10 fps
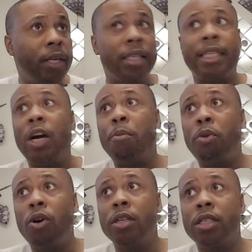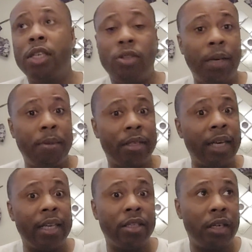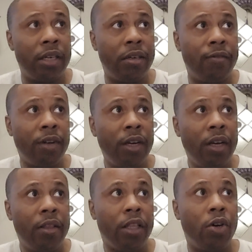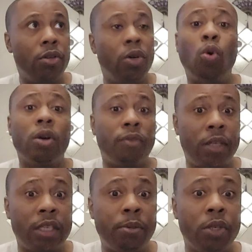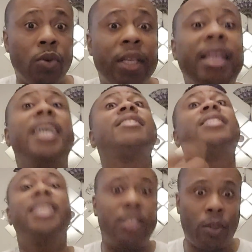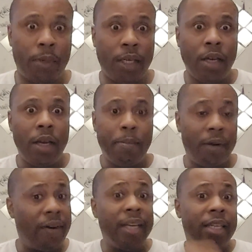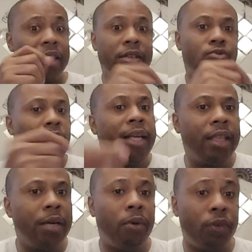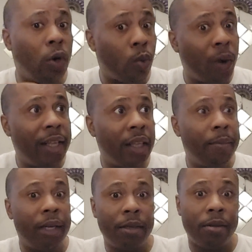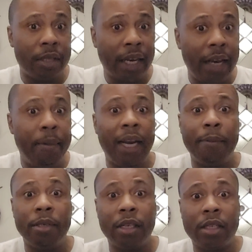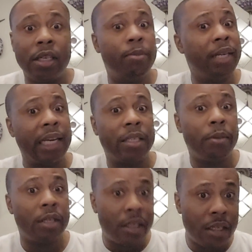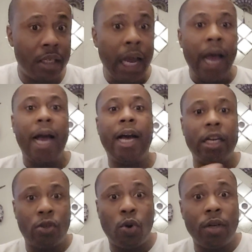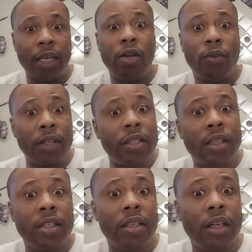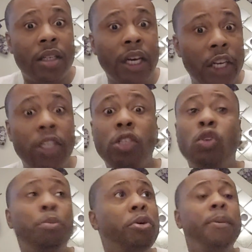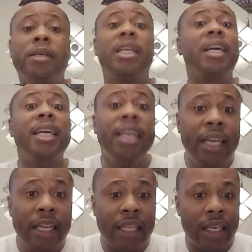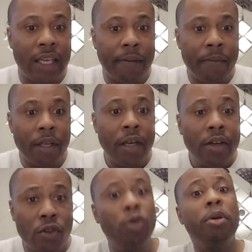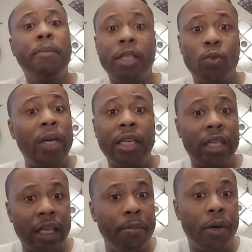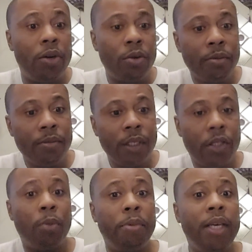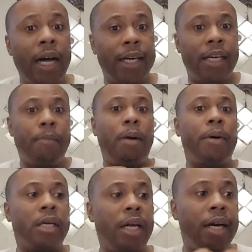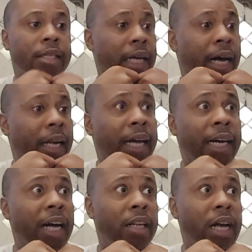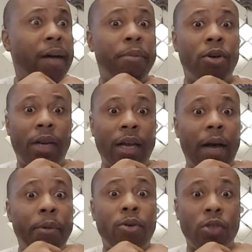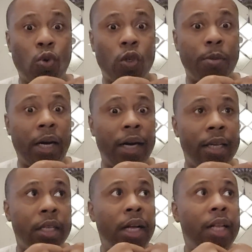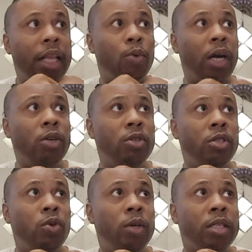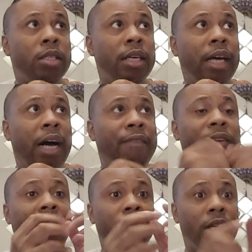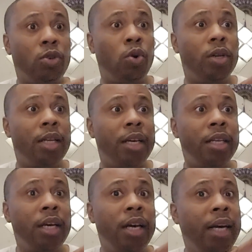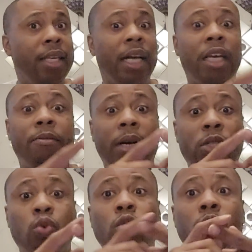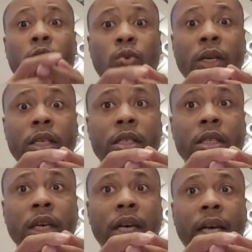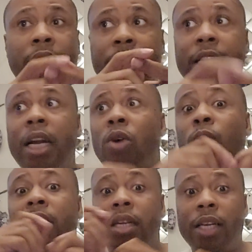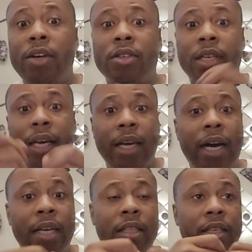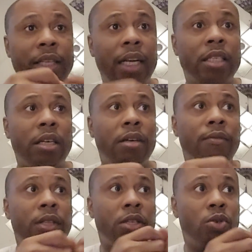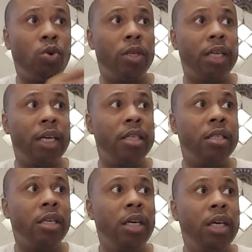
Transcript: It's now March. Can you give me the status of the order for dismissal? And then they'll send it to me. But if I didn't write them, if you don't write them and let them say, hey, my name is such and such, my case number is such and such, I had court date on this such and such, you're pretty much not getting anything. So you're pretty much waiting in the limbo. So me, I care about my clients. I'll be on these courts behind. Like what I usually do is I find out their court date and then I give them like 2 or 3 weeks and then I write a letter and say, hey, I need the status of this court case.